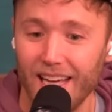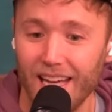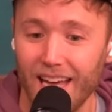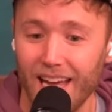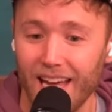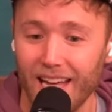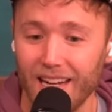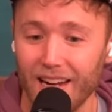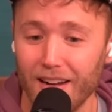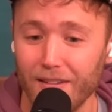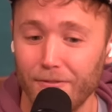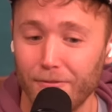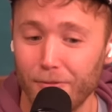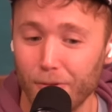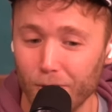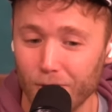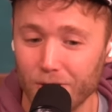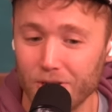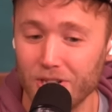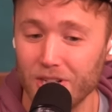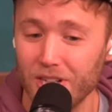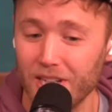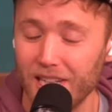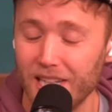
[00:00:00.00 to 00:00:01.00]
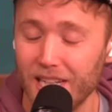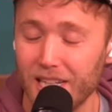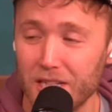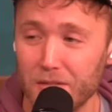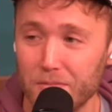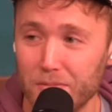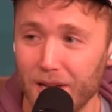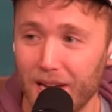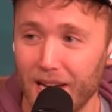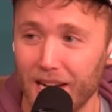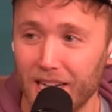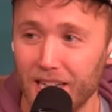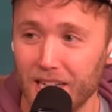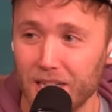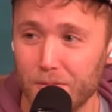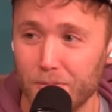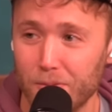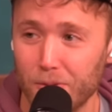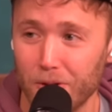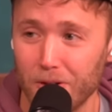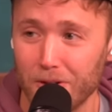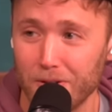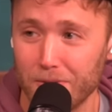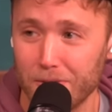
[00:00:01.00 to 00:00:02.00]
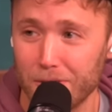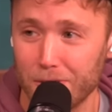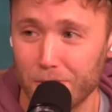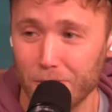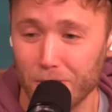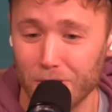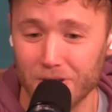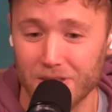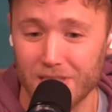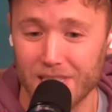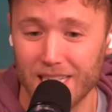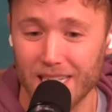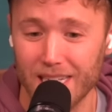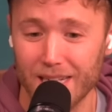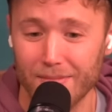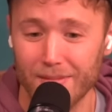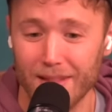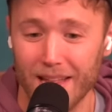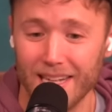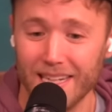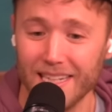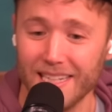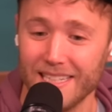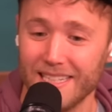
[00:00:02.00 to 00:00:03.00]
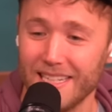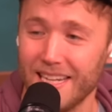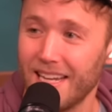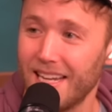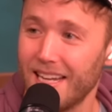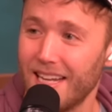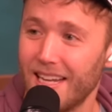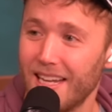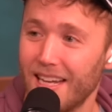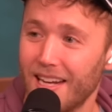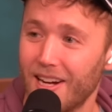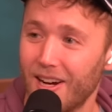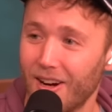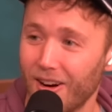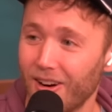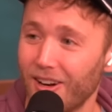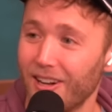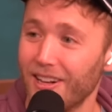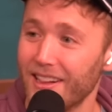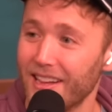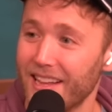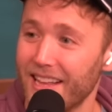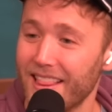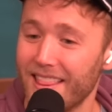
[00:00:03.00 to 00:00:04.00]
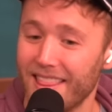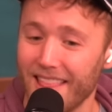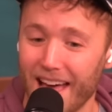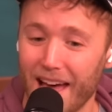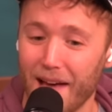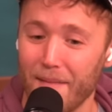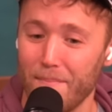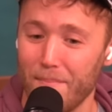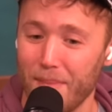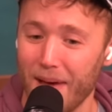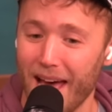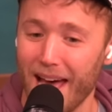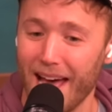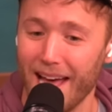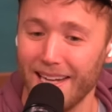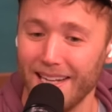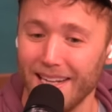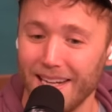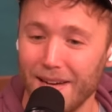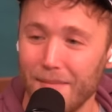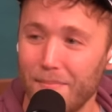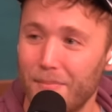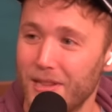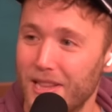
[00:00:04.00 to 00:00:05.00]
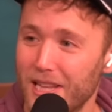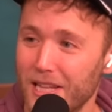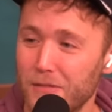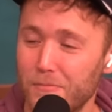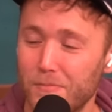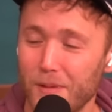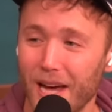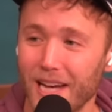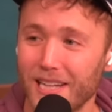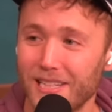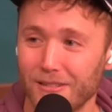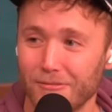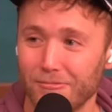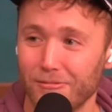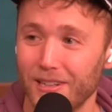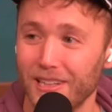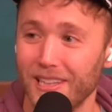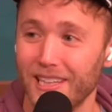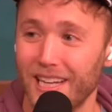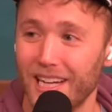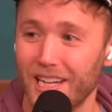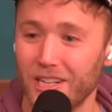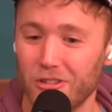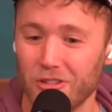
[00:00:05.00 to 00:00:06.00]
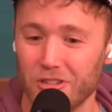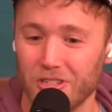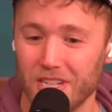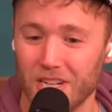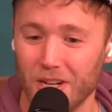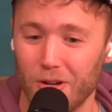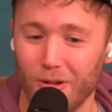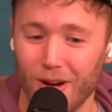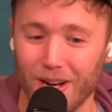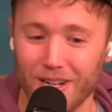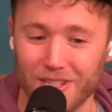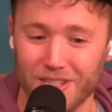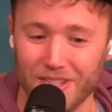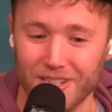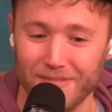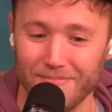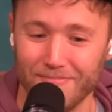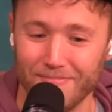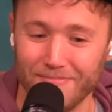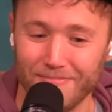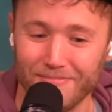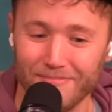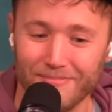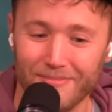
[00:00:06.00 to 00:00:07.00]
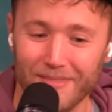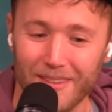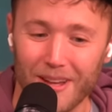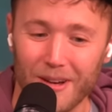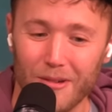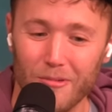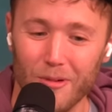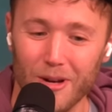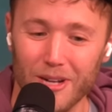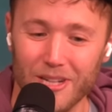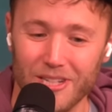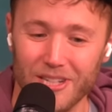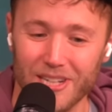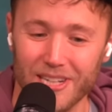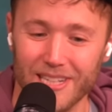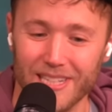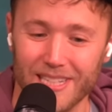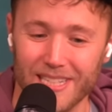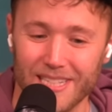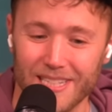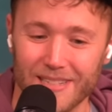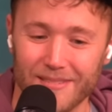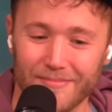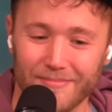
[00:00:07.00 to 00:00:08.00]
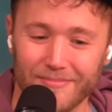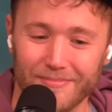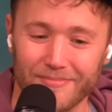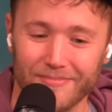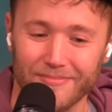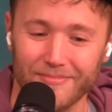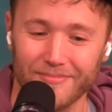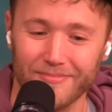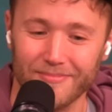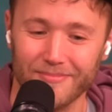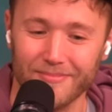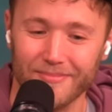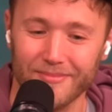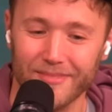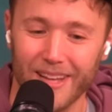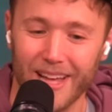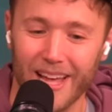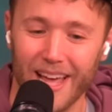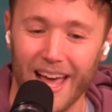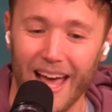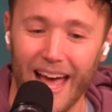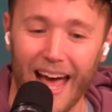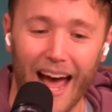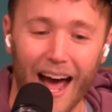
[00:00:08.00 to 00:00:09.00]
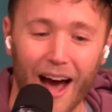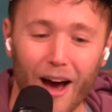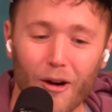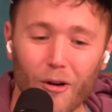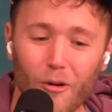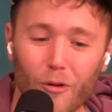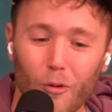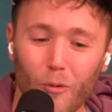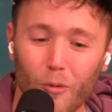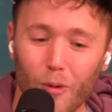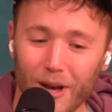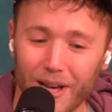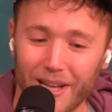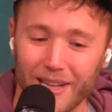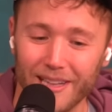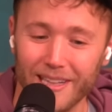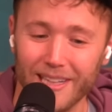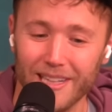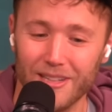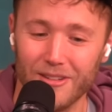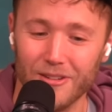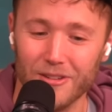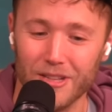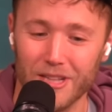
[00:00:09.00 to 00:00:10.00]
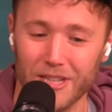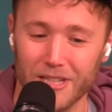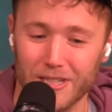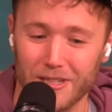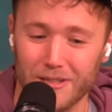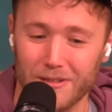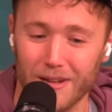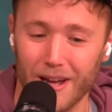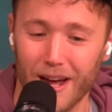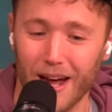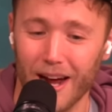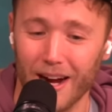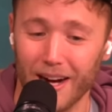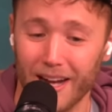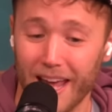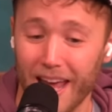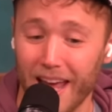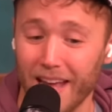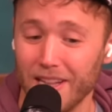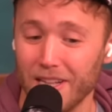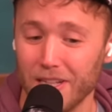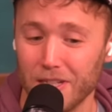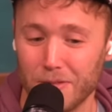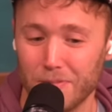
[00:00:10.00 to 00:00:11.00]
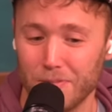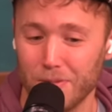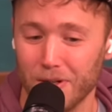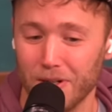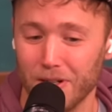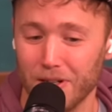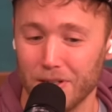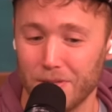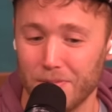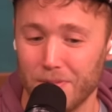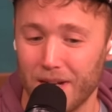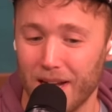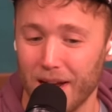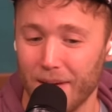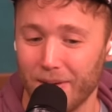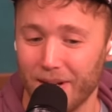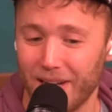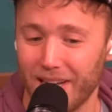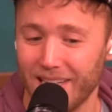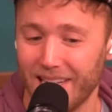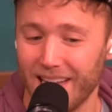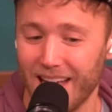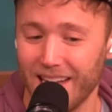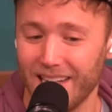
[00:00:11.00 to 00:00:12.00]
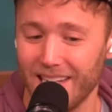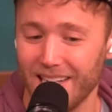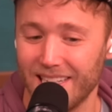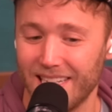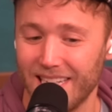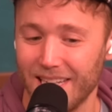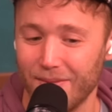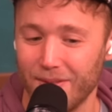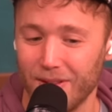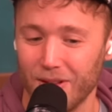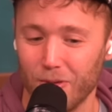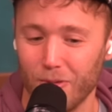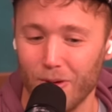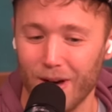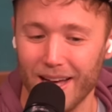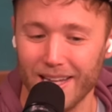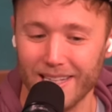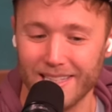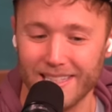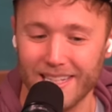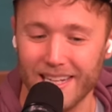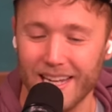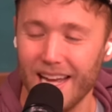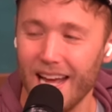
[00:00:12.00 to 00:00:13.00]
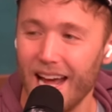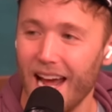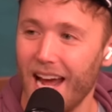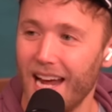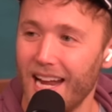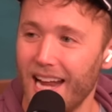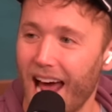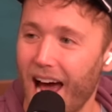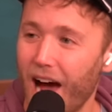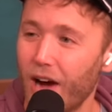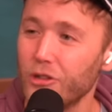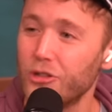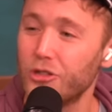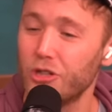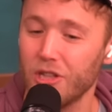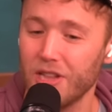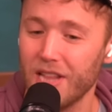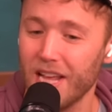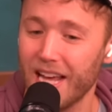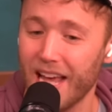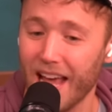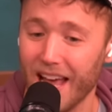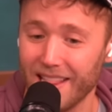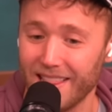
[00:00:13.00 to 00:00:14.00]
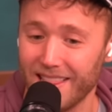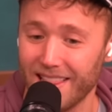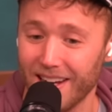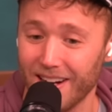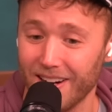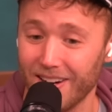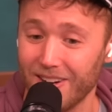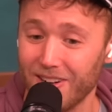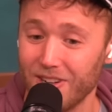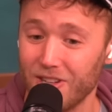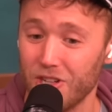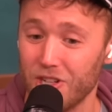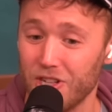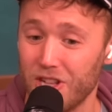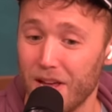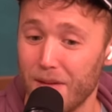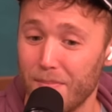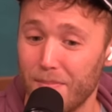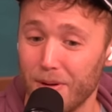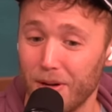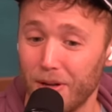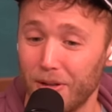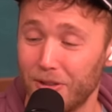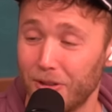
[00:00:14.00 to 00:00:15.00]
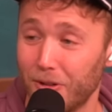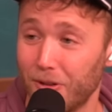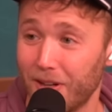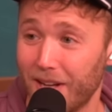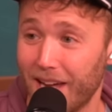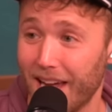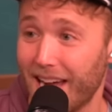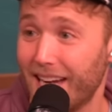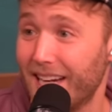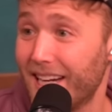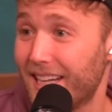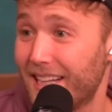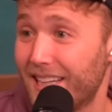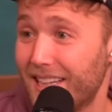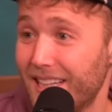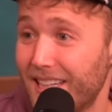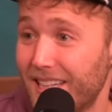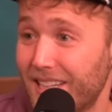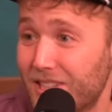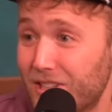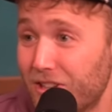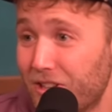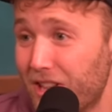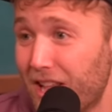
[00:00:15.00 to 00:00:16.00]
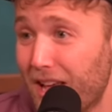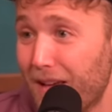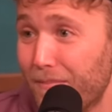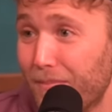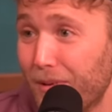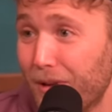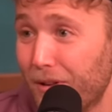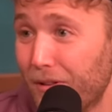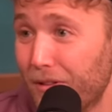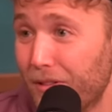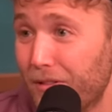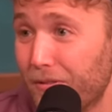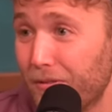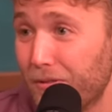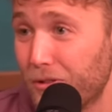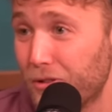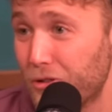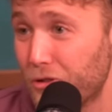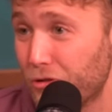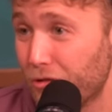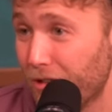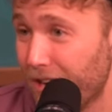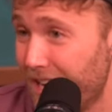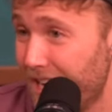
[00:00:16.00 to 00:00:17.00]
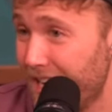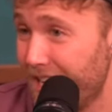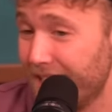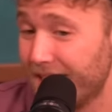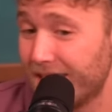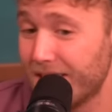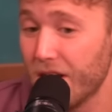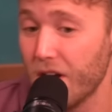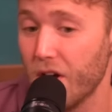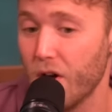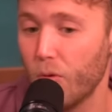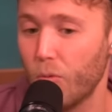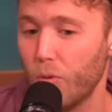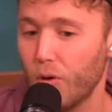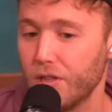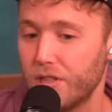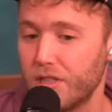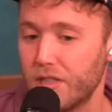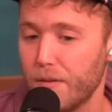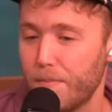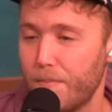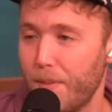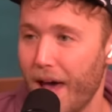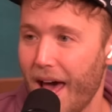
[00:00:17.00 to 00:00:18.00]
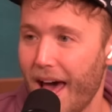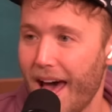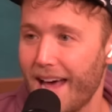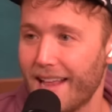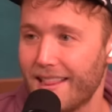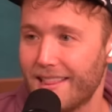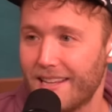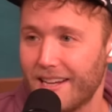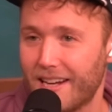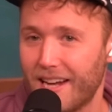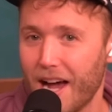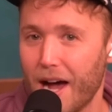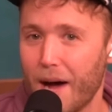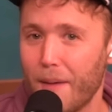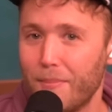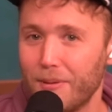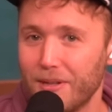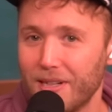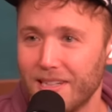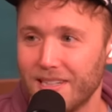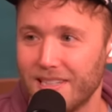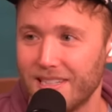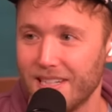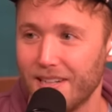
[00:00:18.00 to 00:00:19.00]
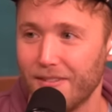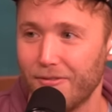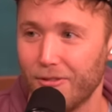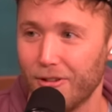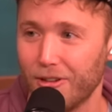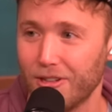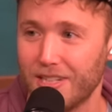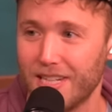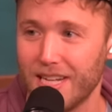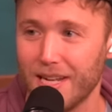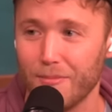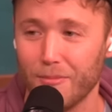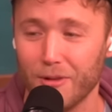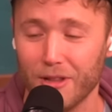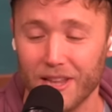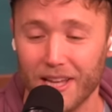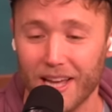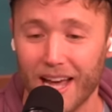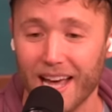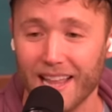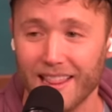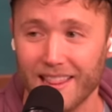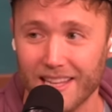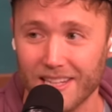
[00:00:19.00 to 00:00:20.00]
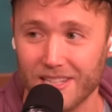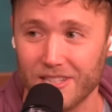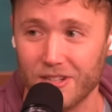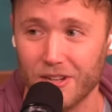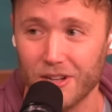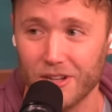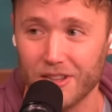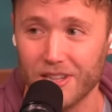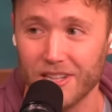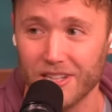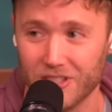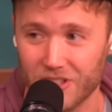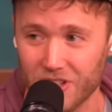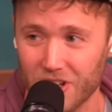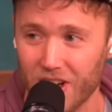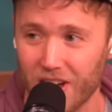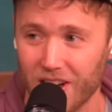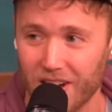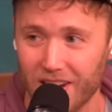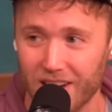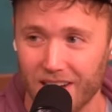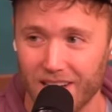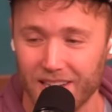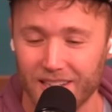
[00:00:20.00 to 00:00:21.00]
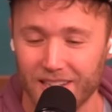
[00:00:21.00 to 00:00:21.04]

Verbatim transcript: and unfortunately, he's playing on the sport, Spurs team that is currently that bad. But this begs a really interesting question, which is how quickly do this uh, can the Spurs become a contending team in the West, and how should they get there? Should they build organically? Should they build through trades? What's the path to competency for a team with a guy this good, this young?